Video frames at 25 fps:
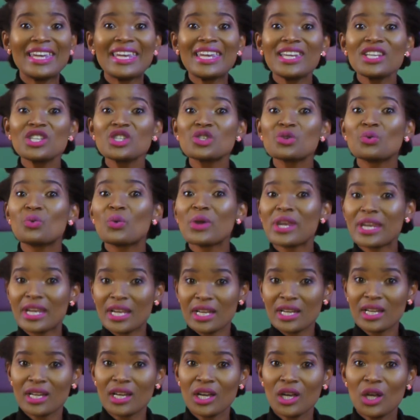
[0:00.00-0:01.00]
Each
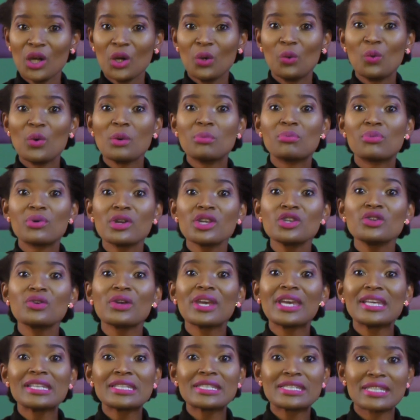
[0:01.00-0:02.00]
week, we bring
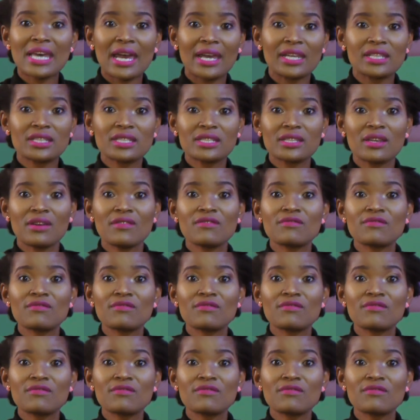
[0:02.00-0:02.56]
you insights